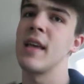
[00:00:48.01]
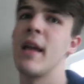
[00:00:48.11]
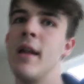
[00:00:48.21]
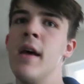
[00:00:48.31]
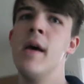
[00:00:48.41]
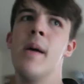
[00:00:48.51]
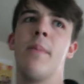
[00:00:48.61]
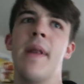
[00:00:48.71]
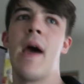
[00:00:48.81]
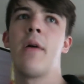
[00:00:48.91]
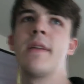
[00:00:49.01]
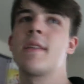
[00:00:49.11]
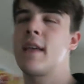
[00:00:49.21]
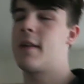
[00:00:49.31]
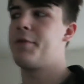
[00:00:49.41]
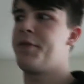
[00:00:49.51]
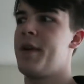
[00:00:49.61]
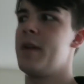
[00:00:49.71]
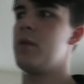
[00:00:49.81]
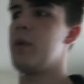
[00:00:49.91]
again, but now I just gotta
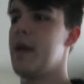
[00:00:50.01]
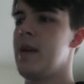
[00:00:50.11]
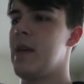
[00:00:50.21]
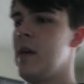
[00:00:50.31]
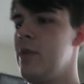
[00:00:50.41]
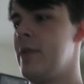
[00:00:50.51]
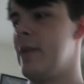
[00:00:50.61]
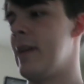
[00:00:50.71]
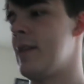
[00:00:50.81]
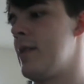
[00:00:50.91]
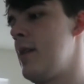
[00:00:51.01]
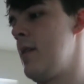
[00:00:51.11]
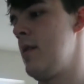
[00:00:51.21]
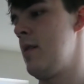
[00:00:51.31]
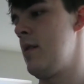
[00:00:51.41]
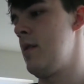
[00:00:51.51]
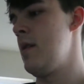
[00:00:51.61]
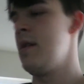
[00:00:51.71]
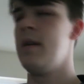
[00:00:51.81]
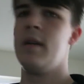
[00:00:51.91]
find a way to kill the next
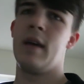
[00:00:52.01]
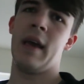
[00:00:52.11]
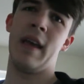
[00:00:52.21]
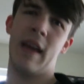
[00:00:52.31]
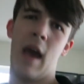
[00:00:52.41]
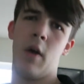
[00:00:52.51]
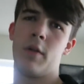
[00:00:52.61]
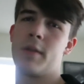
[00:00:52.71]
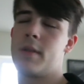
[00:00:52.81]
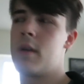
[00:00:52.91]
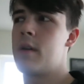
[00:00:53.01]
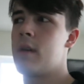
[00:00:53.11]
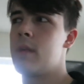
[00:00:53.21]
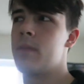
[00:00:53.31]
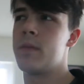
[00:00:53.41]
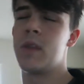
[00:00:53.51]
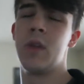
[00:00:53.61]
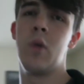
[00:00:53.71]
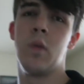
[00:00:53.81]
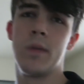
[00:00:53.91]
8 hours. It's already
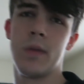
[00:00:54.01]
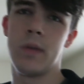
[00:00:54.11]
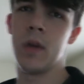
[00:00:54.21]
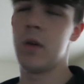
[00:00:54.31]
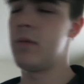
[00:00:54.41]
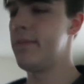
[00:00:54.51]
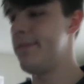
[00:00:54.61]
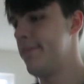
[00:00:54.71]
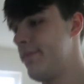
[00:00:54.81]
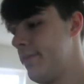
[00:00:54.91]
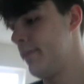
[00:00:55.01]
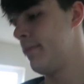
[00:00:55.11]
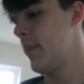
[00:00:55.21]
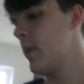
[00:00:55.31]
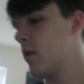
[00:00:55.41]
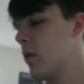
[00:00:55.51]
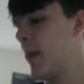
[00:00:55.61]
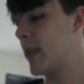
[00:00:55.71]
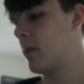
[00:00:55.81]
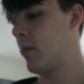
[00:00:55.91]
noon, so maybe I'll go
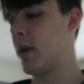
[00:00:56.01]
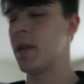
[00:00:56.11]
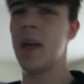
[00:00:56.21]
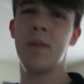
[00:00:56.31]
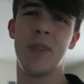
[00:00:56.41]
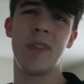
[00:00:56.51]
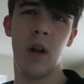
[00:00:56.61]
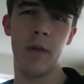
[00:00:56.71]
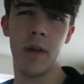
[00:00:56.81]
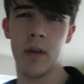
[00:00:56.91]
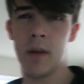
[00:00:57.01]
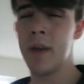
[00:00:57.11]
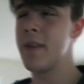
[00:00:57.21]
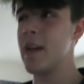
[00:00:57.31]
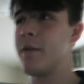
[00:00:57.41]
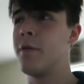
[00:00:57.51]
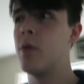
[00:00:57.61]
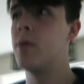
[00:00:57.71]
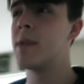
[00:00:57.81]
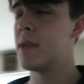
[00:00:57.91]
make some lunch. I'm starving. I haven't had
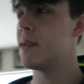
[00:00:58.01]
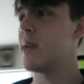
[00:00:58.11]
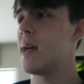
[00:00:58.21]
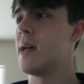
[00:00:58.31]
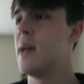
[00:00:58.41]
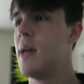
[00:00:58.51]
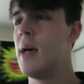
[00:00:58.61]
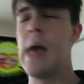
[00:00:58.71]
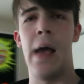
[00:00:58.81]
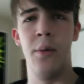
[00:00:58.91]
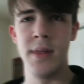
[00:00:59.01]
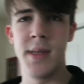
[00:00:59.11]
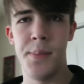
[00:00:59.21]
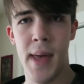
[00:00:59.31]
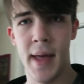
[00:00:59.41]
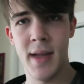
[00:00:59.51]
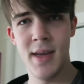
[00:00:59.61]
food since I went to bed.